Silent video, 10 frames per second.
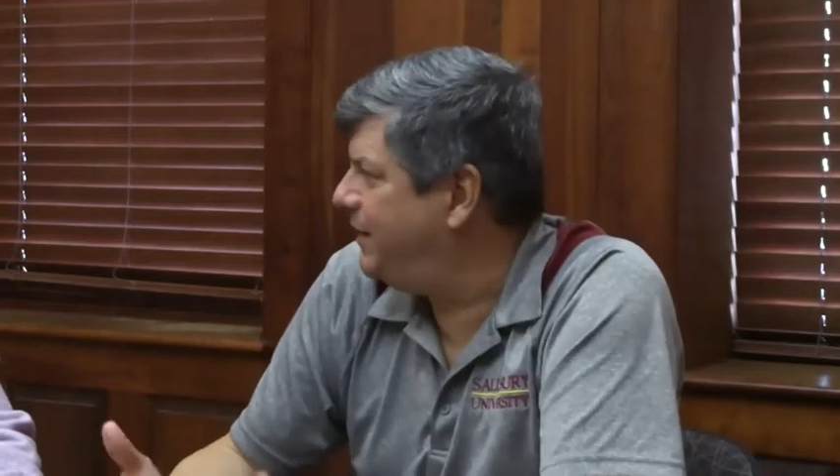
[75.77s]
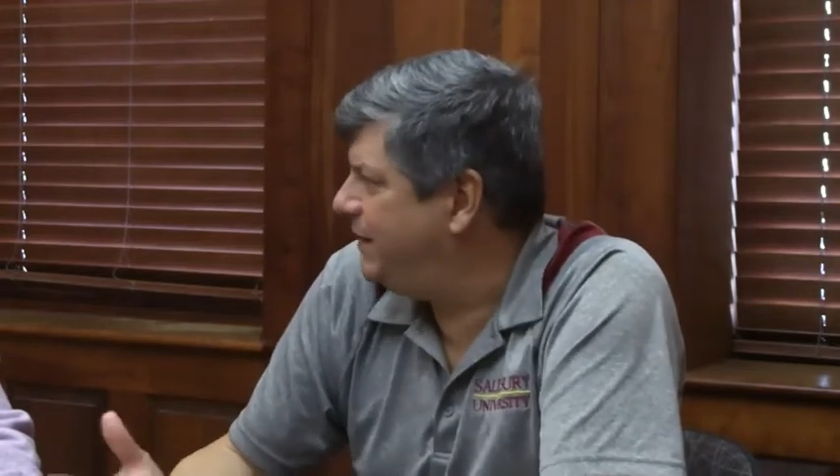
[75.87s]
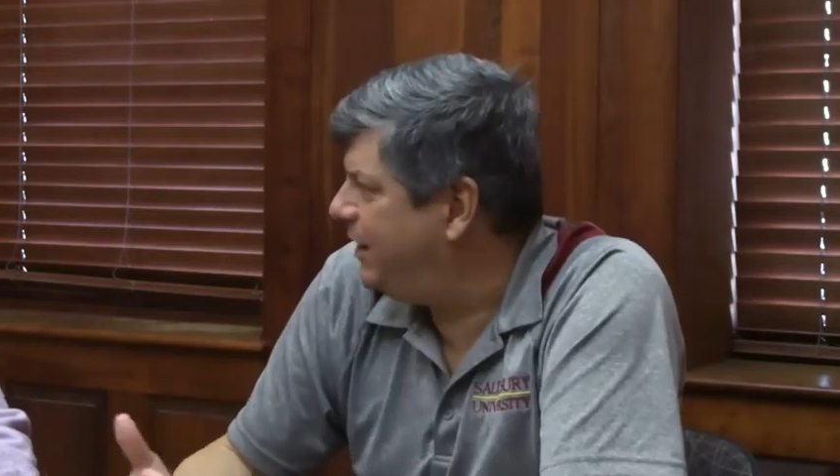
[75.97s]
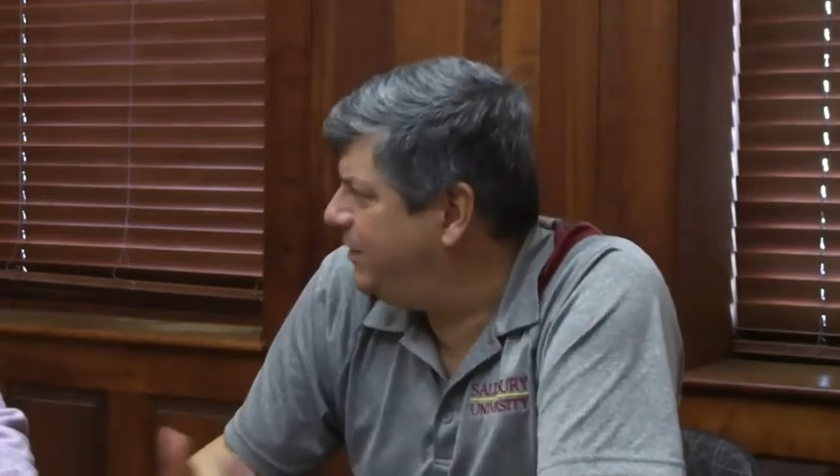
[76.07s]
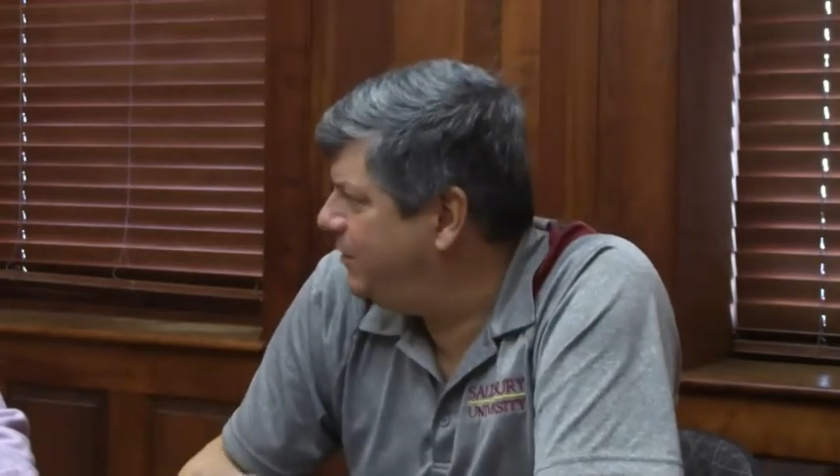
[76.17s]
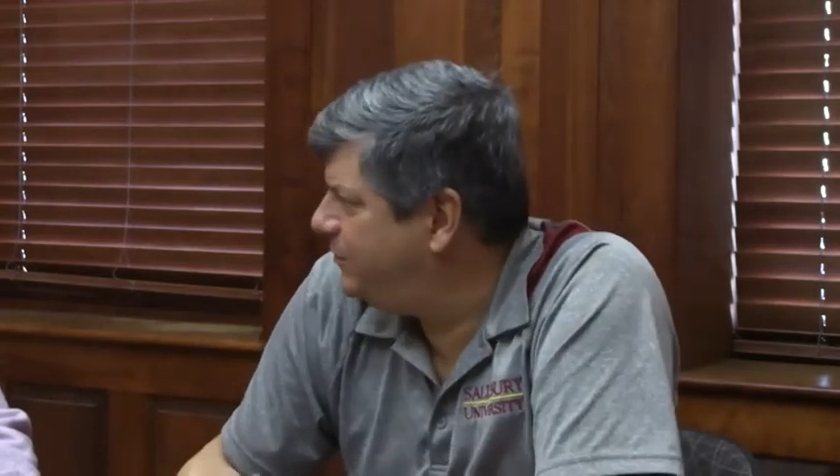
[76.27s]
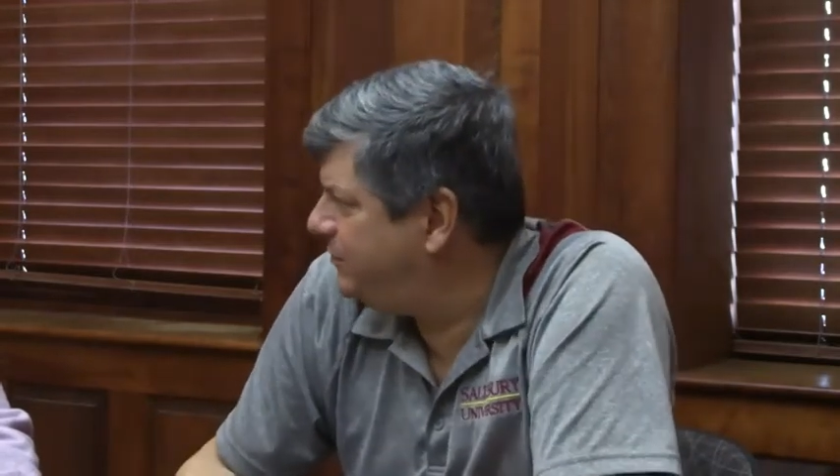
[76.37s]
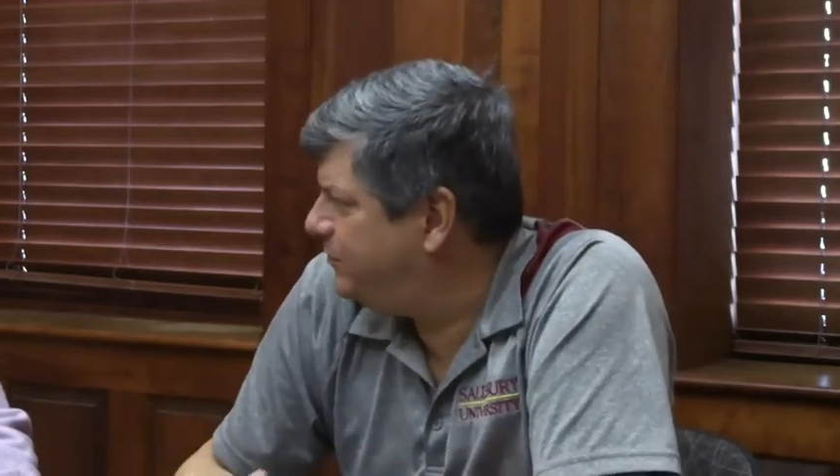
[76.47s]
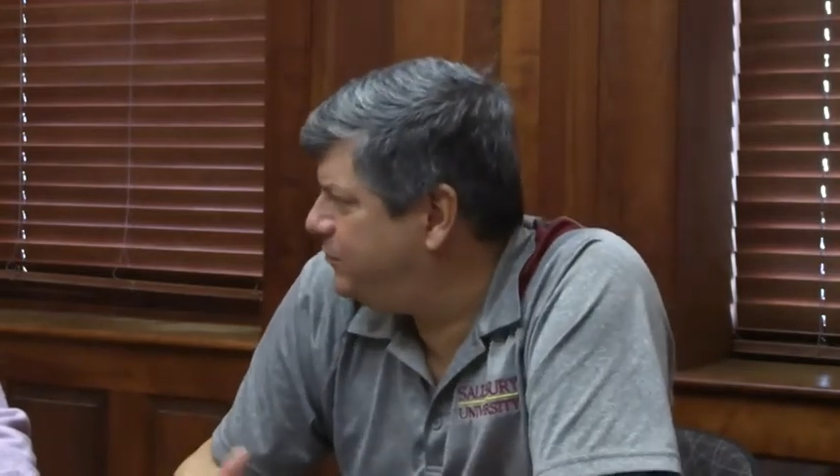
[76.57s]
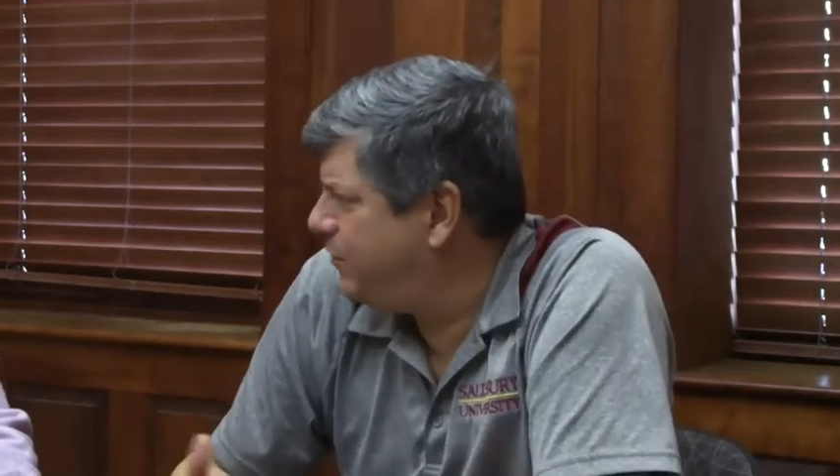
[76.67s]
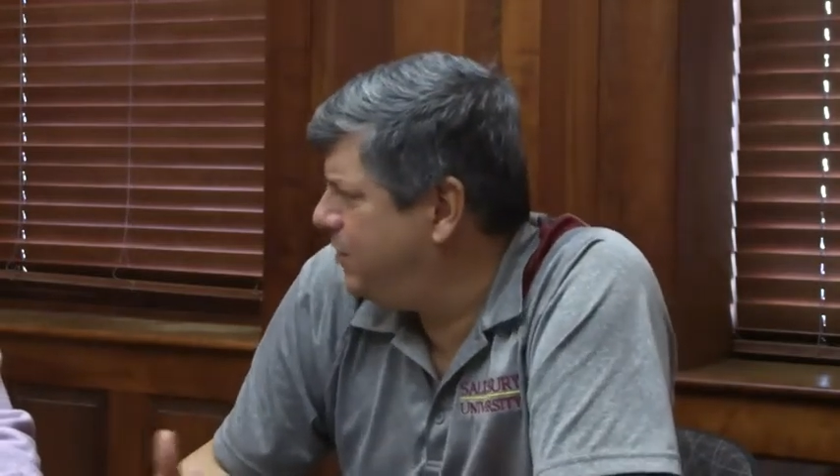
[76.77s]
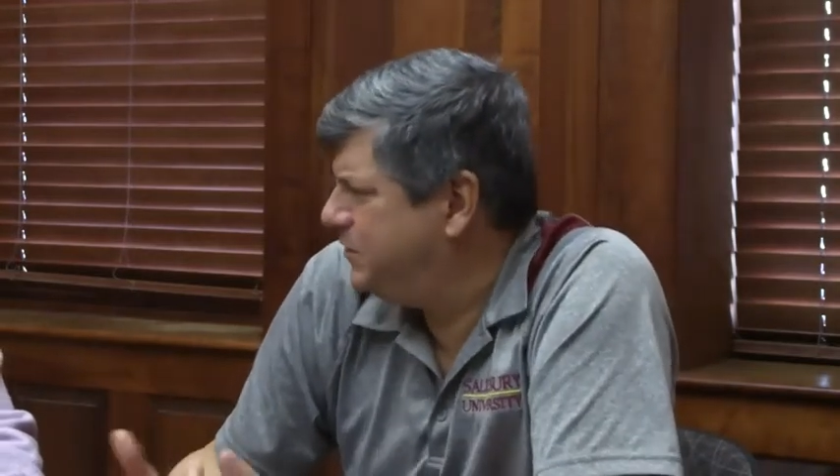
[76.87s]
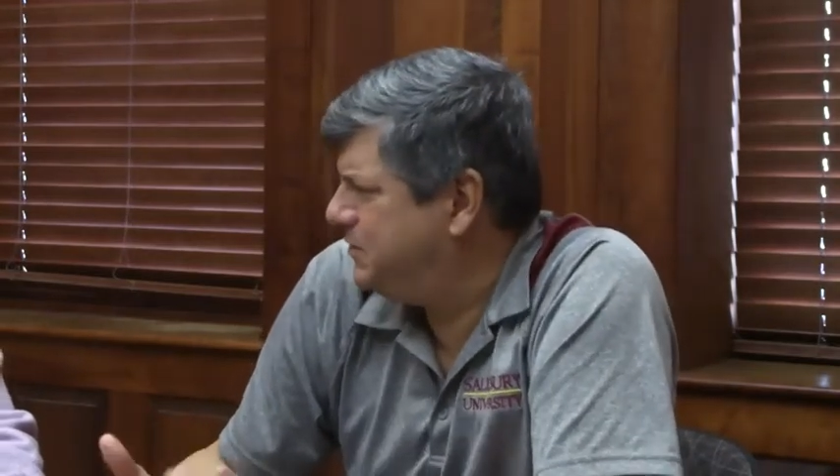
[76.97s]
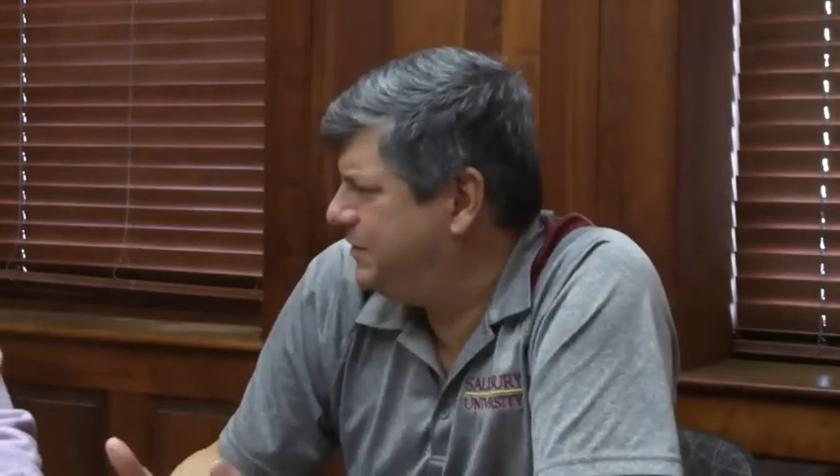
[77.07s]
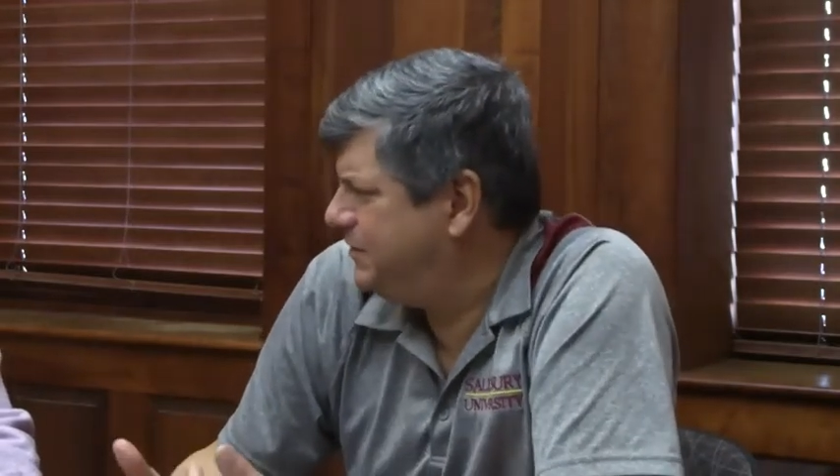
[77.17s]
I noticed in Pro,
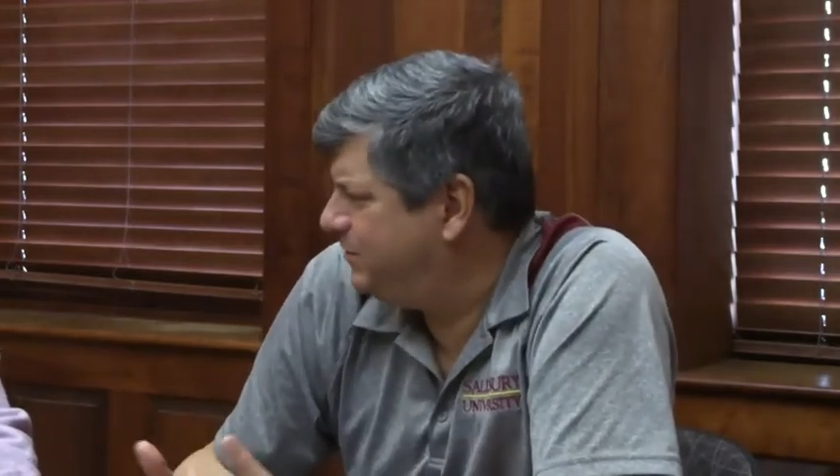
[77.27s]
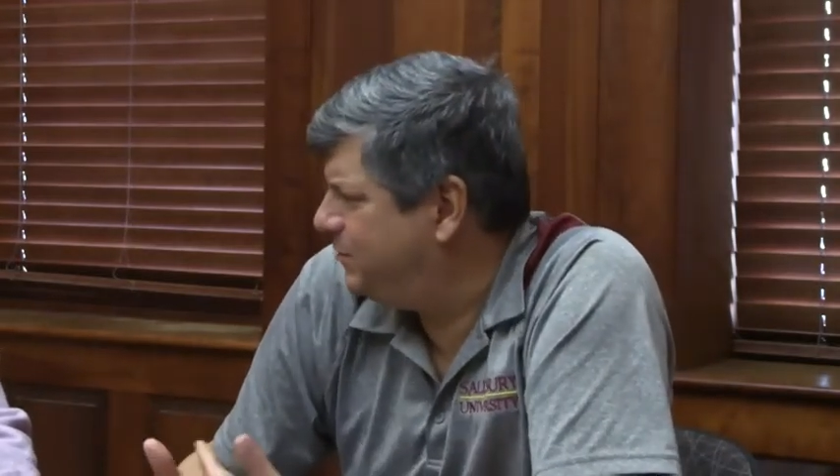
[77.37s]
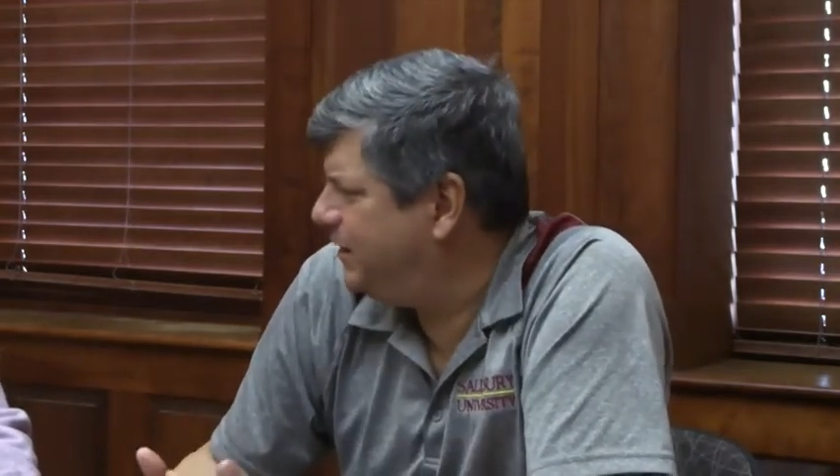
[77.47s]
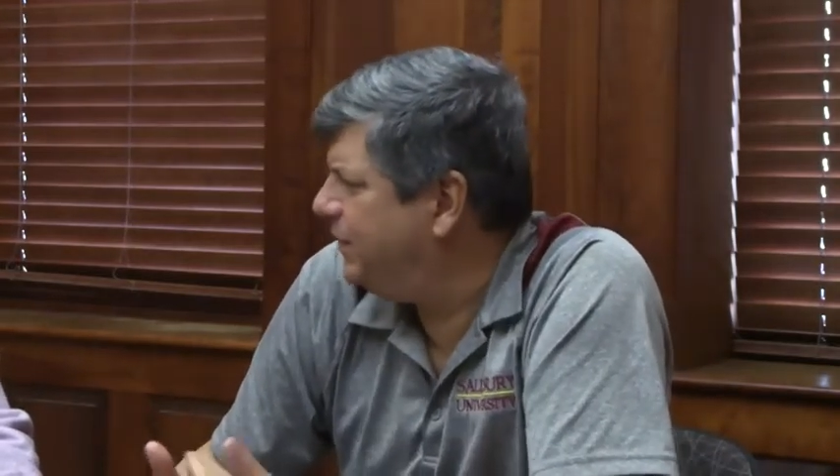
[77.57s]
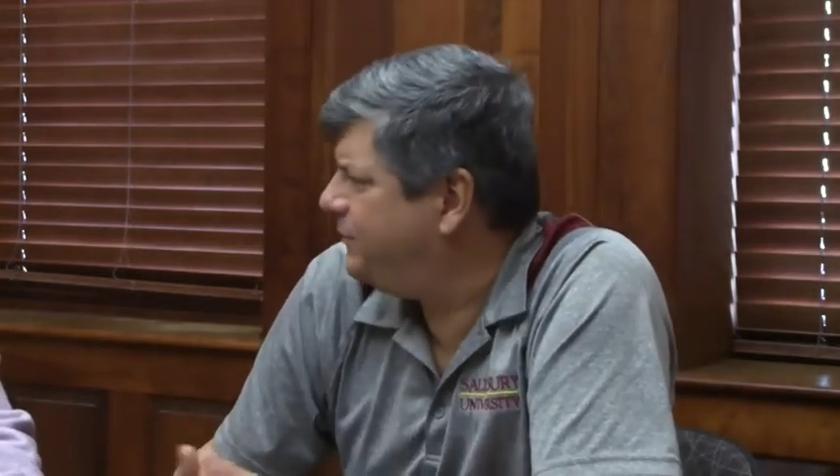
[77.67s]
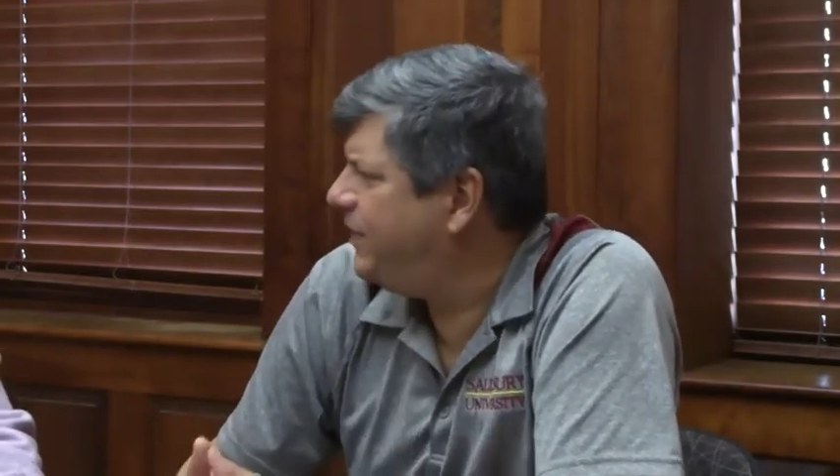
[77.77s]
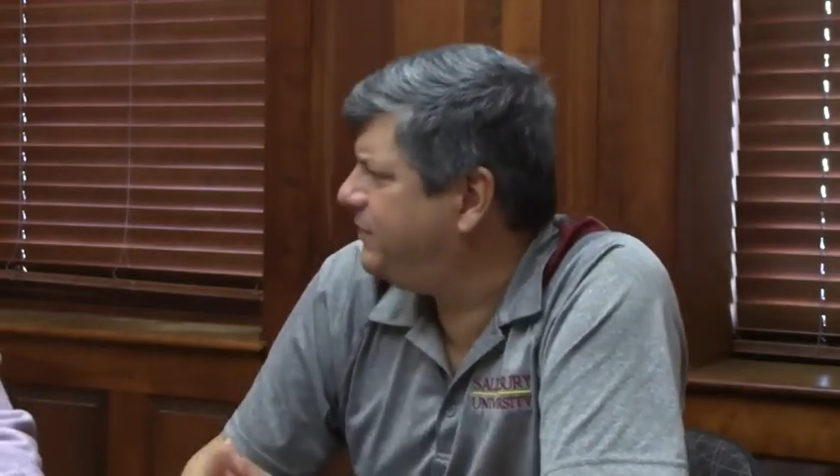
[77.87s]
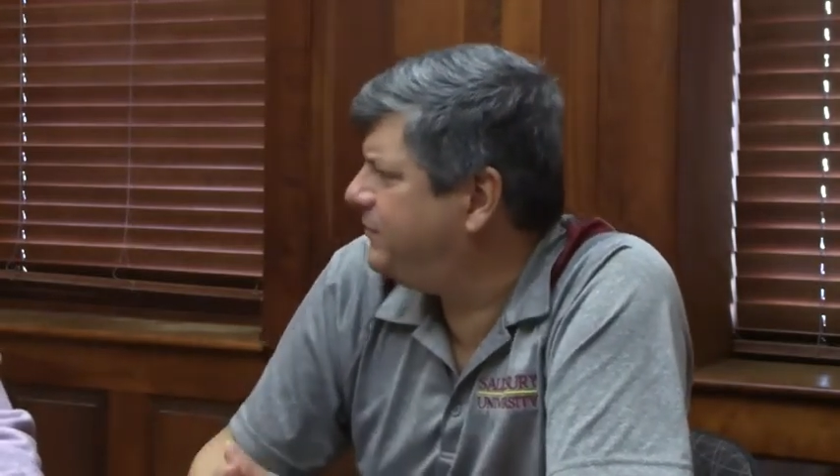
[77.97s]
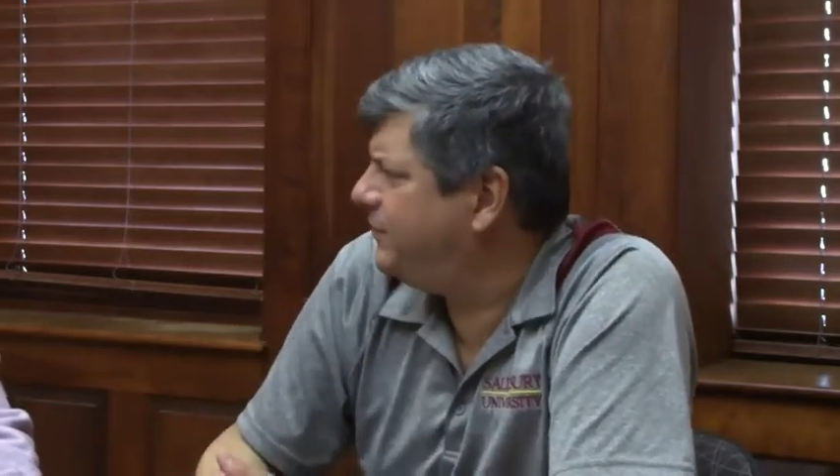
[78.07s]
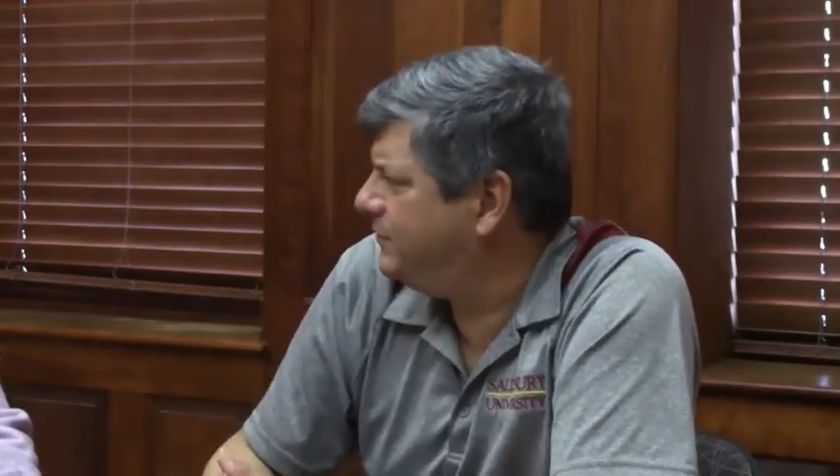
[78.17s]
it just went a lot faster.